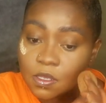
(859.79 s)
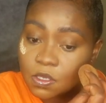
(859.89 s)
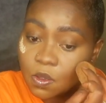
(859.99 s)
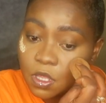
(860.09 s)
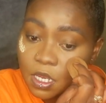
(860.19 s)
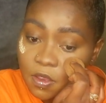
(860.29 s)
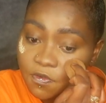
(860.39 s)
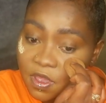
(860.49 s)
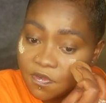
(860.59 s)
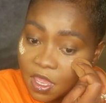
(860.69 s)
so that
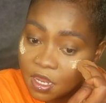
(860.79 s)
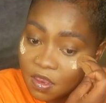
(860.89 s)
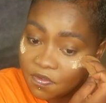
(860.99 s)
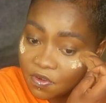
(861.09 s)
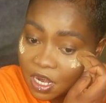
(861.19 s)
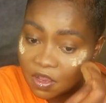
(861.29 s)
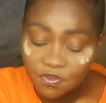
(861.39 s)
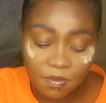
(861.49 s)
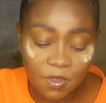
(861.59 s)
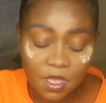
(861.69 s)
if we have any fallout
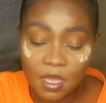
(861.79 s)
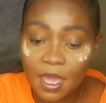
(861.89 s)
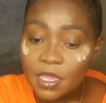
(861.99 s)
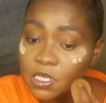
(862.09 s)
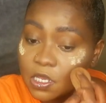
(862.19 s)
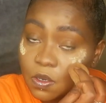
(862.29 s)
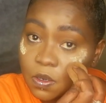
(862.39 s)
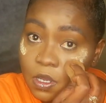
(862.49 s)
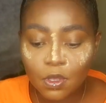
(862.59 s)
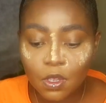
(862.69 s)
from the eyeshadow.